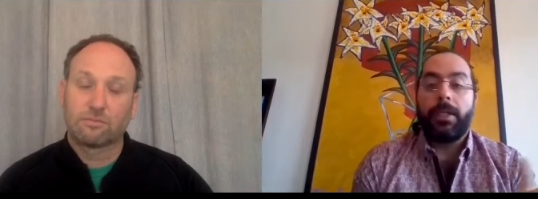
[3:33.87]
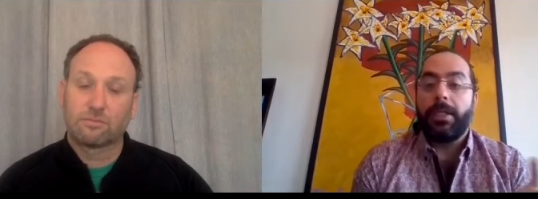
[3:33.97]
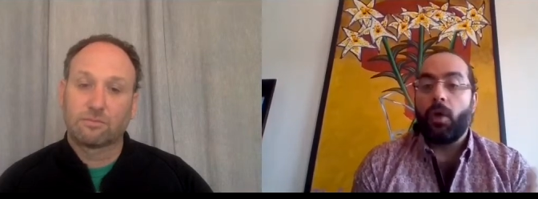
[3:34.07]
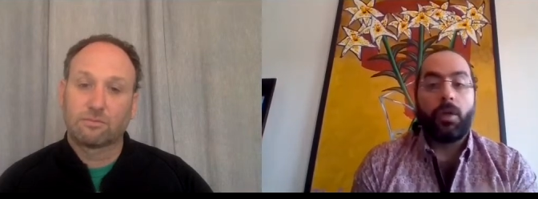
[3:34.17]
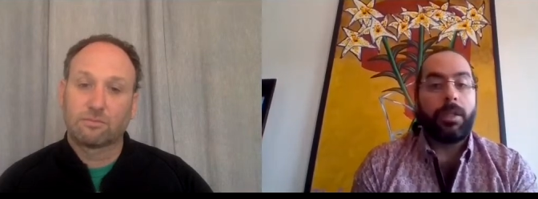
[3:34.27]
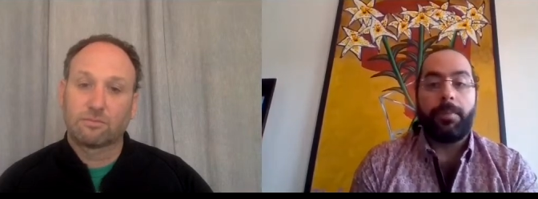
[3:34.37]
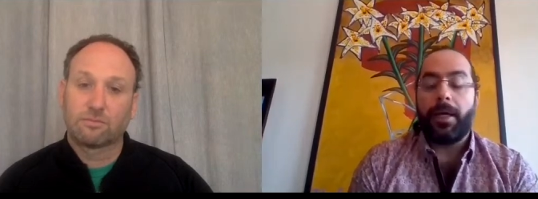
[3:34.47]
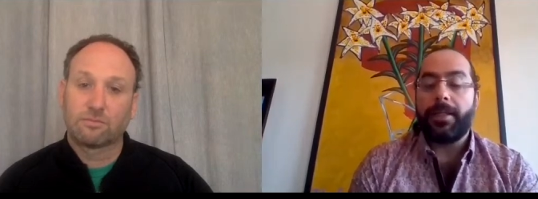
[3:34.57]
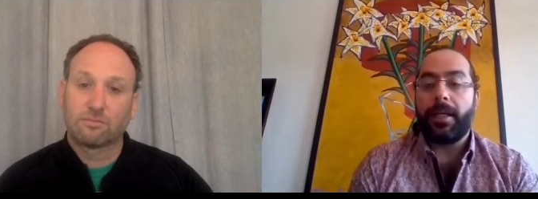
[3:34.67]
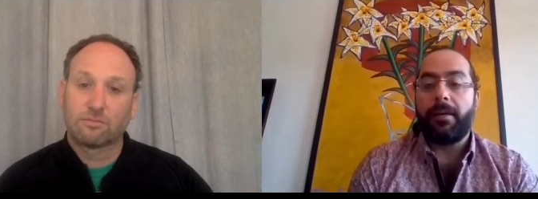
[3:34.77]
Speaker 1: it all
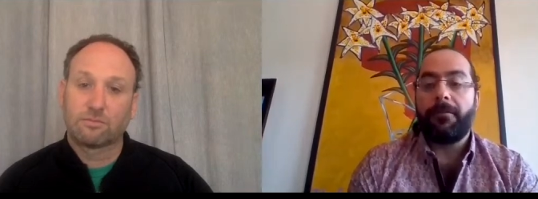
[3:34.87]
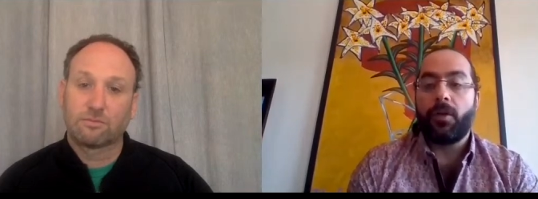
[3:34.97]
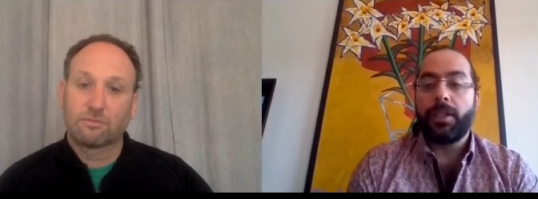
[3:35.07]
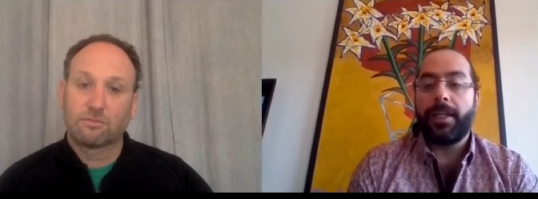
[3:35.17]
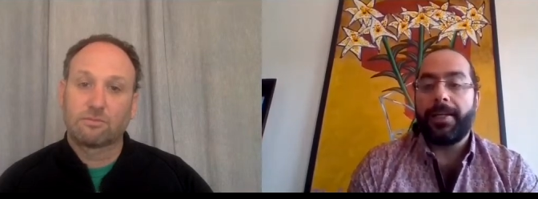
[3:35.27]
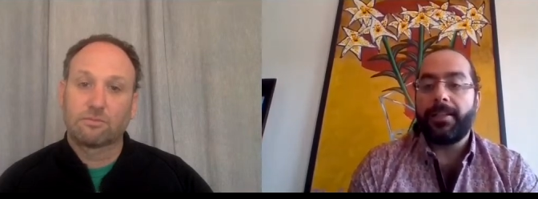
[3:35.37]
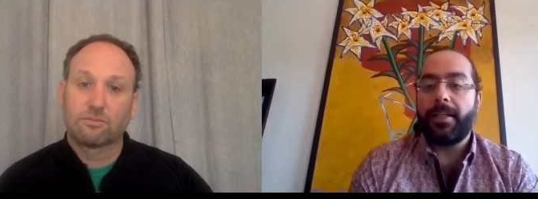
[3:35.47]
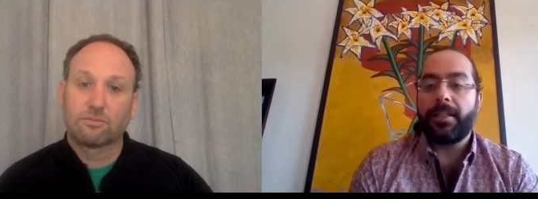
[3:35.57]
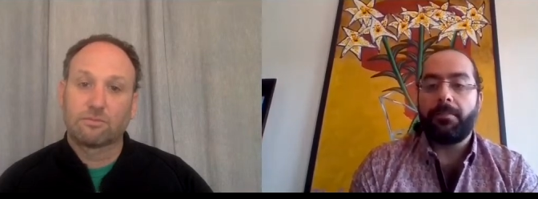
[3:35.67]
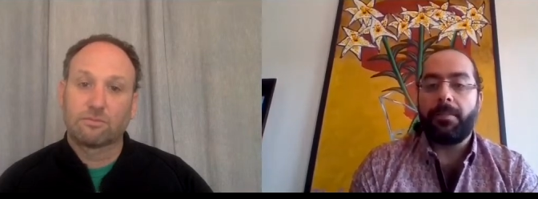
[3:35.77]
depends again for the
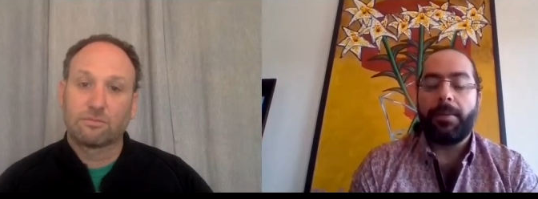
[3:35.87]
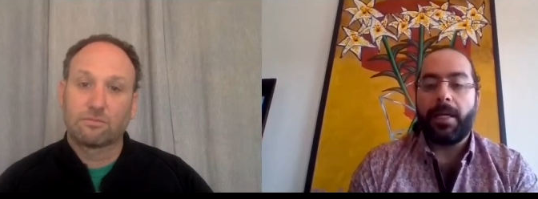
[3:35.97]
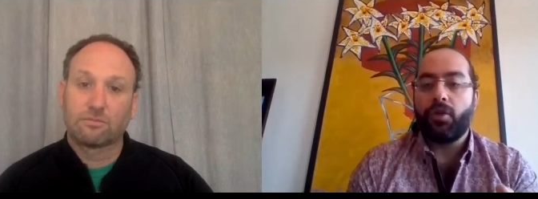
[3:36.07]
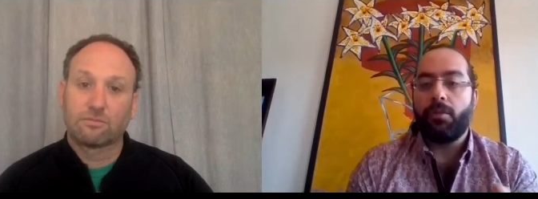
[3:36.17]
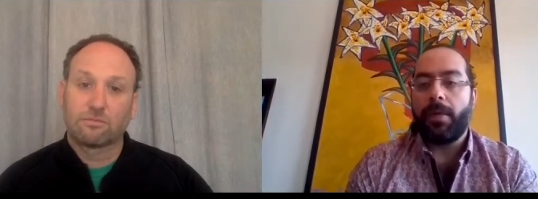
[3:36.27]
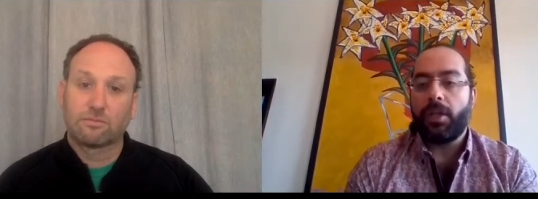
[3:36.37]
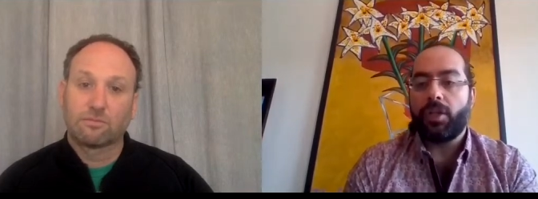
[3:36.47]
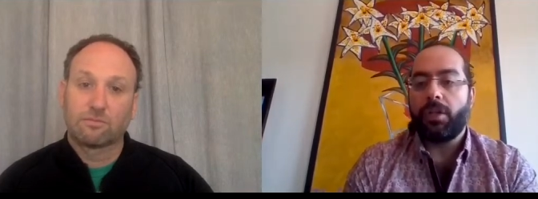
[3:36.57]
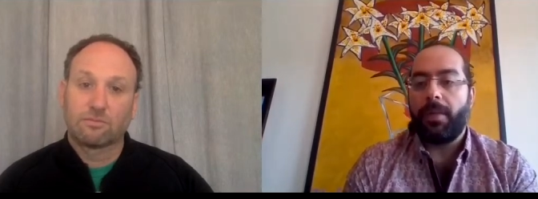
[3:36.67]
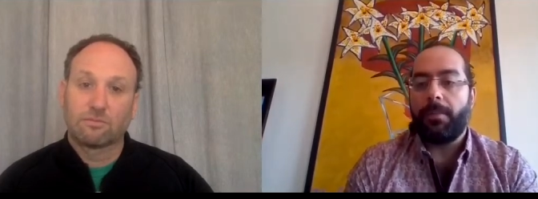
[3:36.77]
candidates. Maybe as you
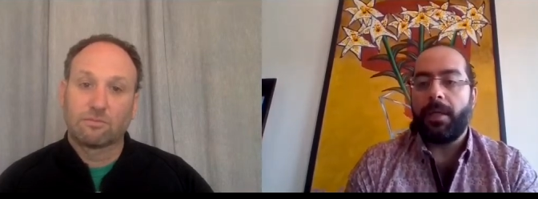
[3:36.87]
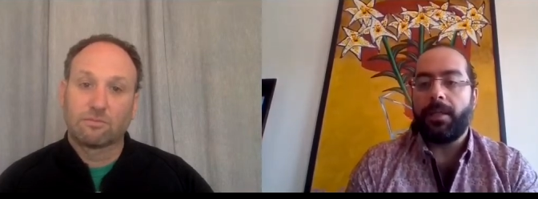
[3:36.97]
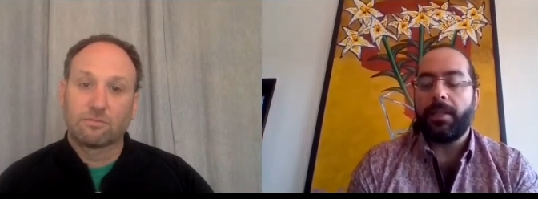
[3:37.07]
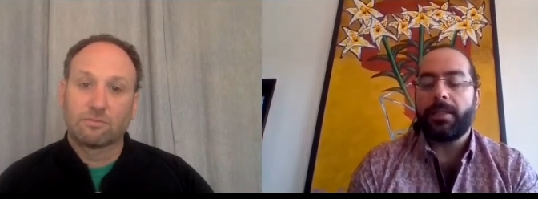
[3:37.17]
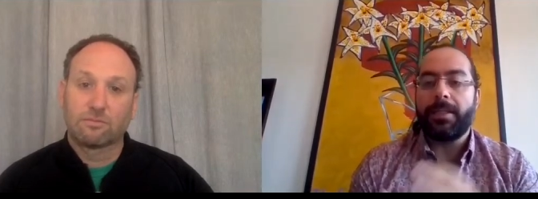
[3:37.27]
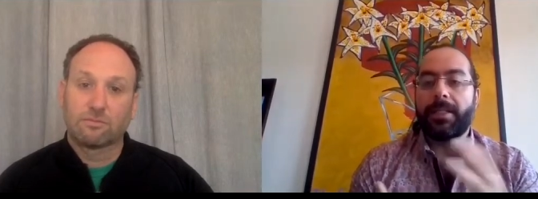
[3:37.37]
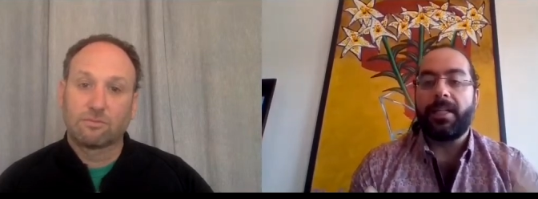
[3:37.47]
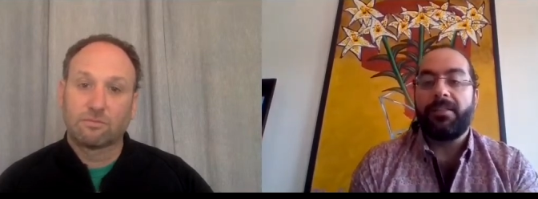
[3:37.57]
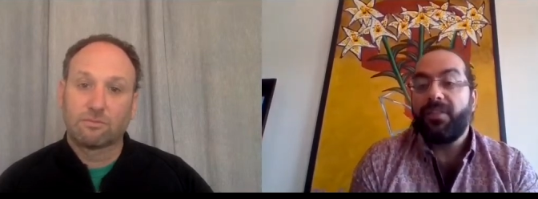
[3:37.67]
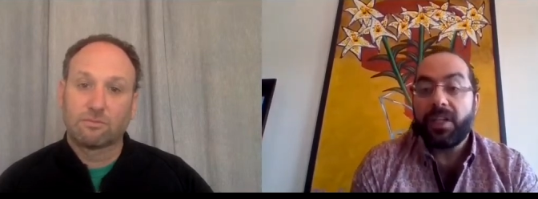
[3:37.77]
mentioned, maybe this is
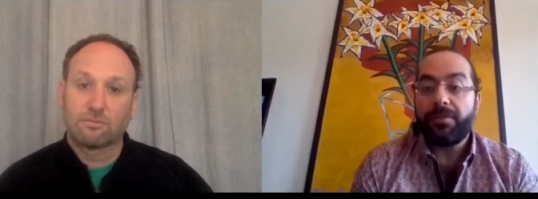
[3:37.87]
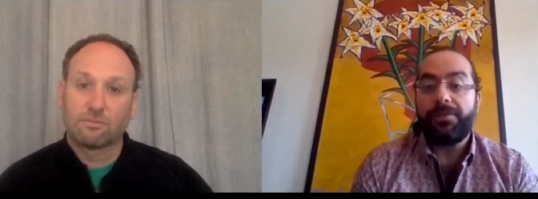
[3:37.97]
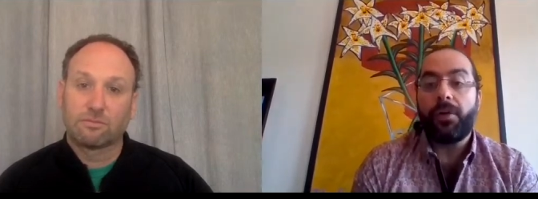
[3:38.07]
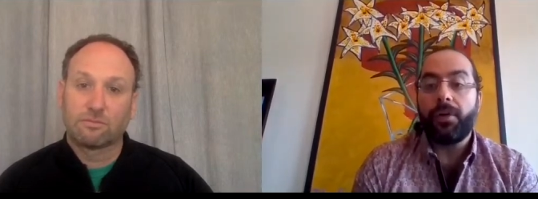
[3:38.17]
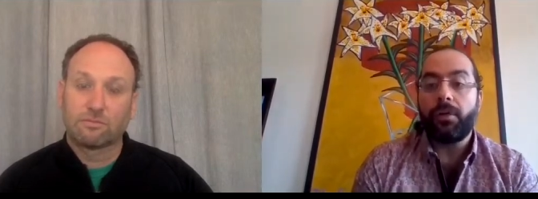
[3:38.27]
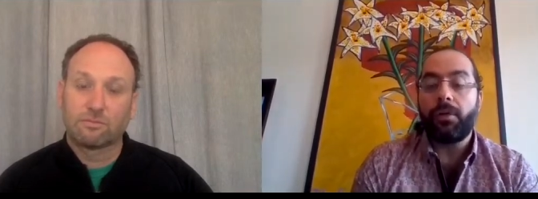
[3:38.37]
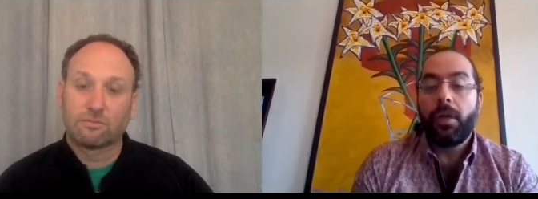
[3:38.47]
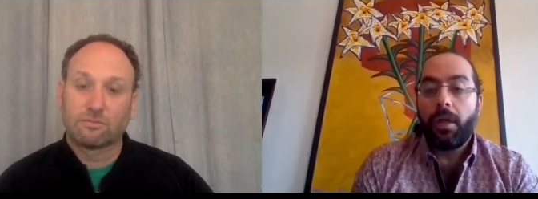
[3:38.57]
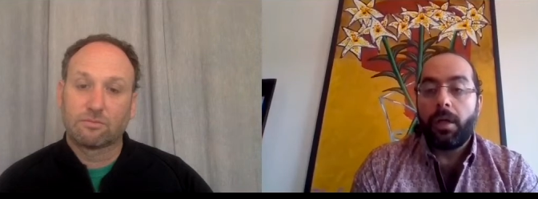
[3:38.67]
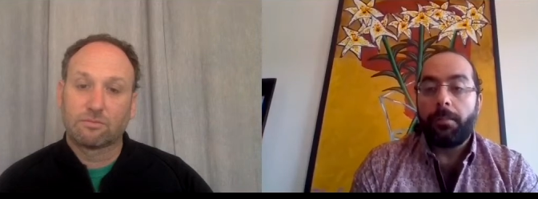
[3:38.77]
not fit for
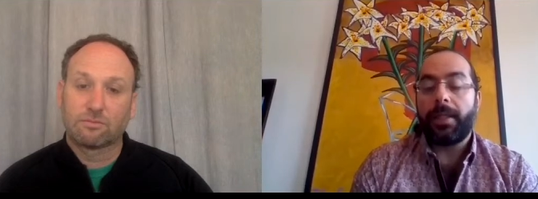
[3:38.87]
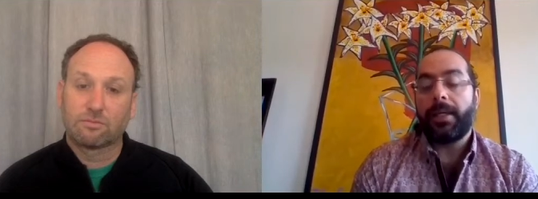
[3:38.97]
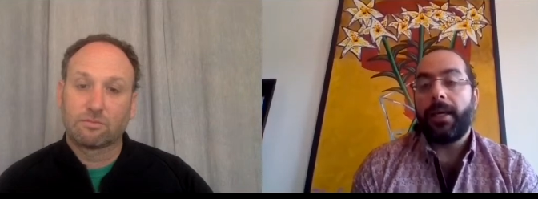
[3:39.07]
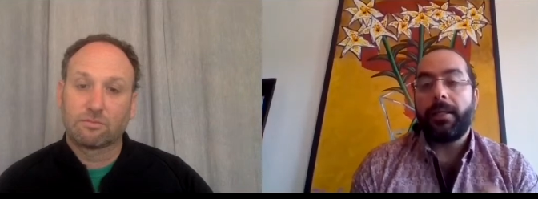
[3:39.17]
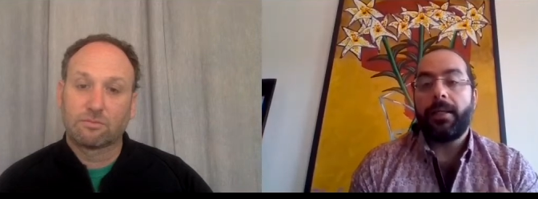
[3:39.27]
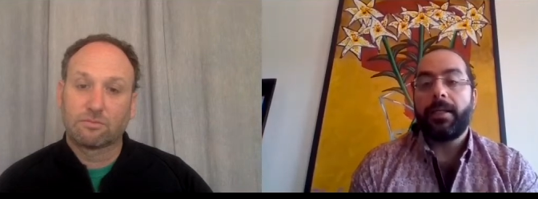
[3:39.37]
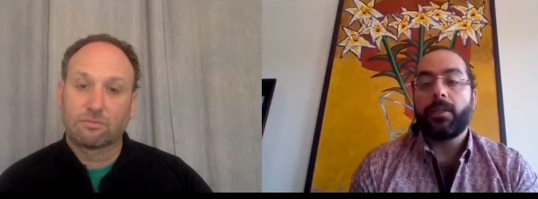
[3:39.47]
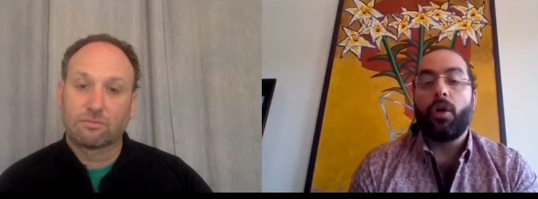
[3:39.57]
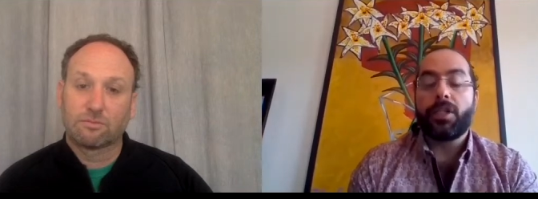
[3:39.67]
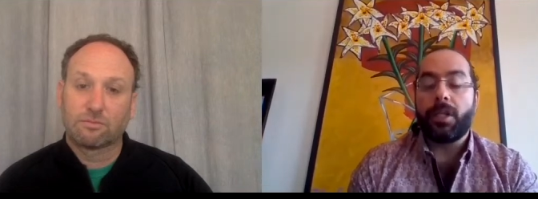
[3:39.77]
you, but again,
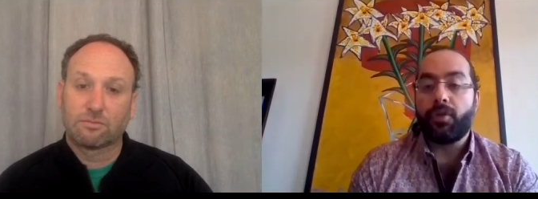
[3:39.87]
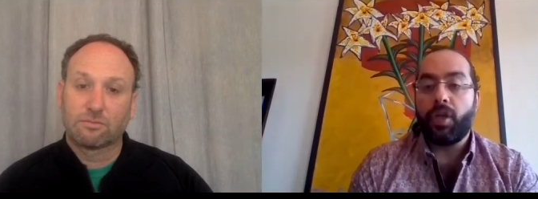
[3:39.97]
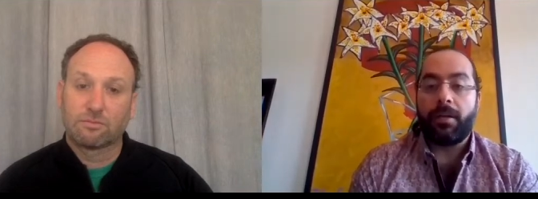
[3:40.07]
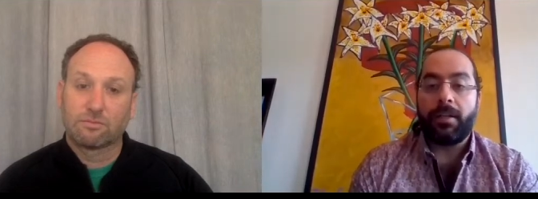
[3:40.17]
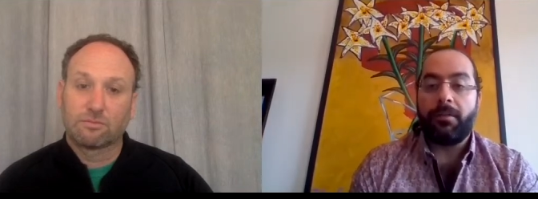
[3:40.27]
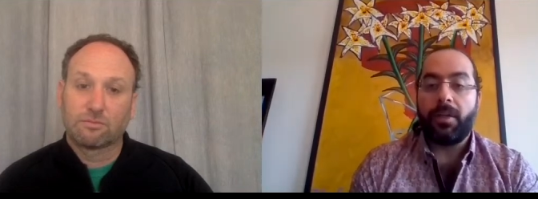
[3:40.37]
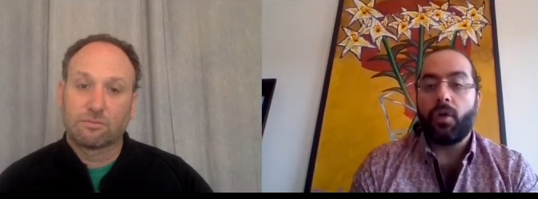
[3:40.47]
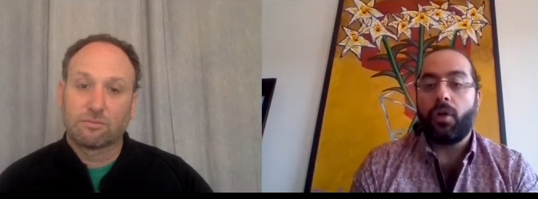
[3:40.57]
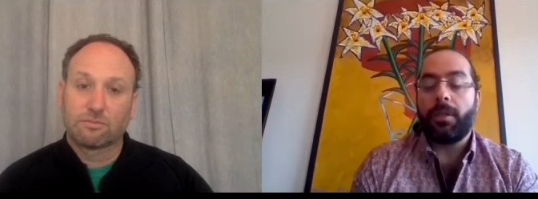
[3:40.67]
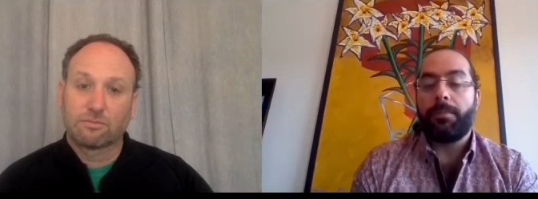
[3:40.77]
it's all subjective.
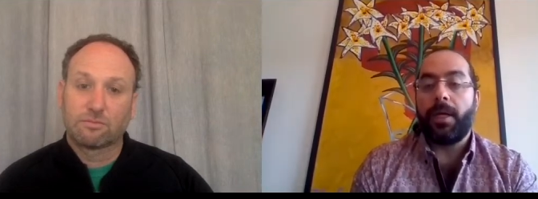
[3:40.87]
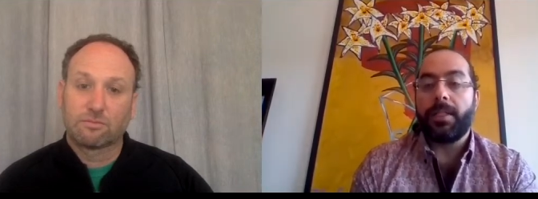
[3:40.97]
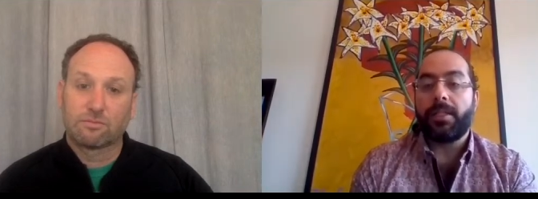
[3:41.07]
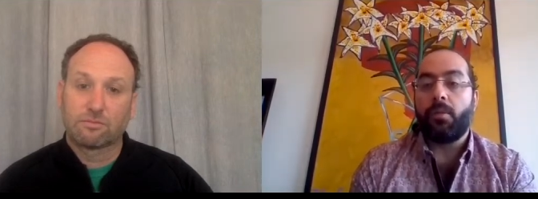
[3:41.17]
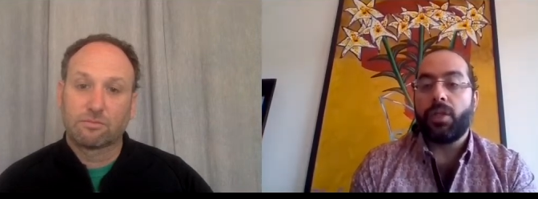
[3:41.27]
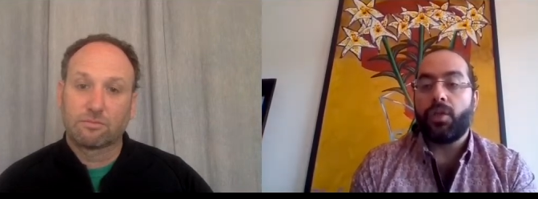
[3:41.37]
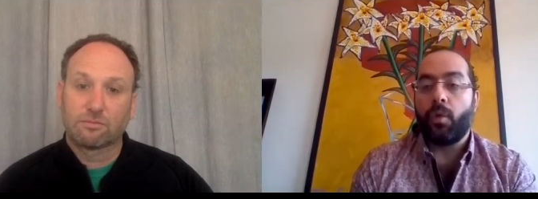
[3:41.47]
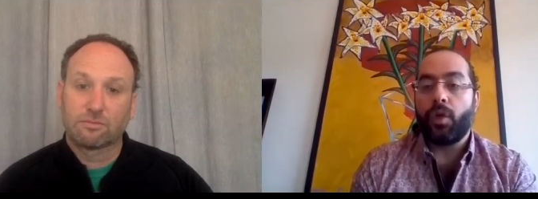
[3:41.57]
It all depends what you